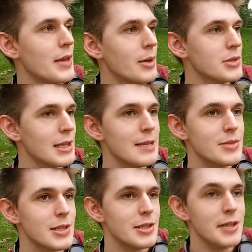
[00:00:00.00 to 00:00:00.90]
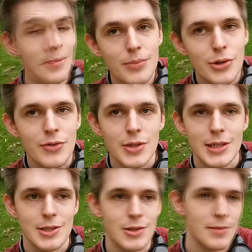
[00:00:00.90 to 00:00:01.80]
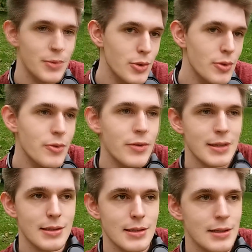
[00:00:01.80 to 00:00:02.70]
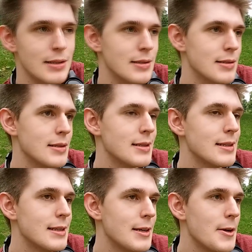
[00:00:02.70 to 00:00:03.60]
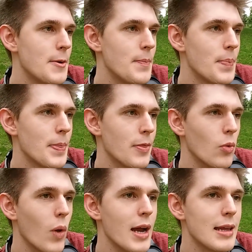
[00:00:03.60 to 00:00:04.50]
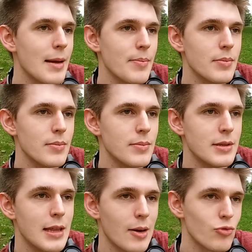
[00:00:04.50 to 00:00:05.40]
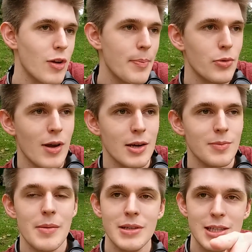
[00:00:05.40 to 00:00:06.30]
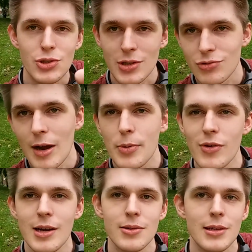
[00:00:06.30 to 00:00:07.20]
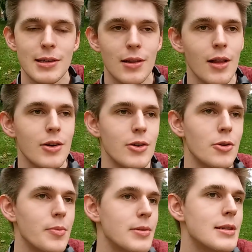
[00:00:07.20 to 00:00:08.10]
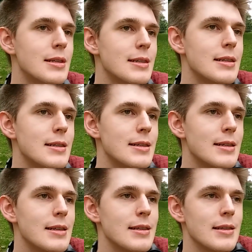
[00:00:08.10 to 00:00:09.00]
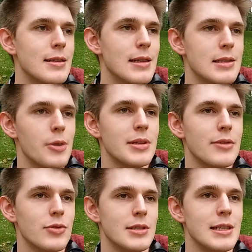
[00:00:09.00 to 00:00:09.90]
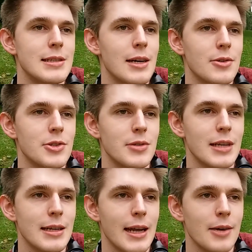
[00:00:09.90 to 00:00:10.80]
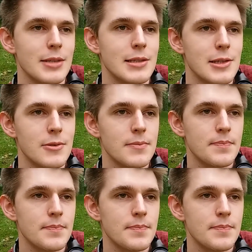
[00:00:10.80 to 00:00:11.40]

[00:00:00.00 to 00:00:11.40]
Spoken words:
was a limited number of units you could move, and the way that wrap around, maybe districts wrap around like a globe. There's so many different details you can get down into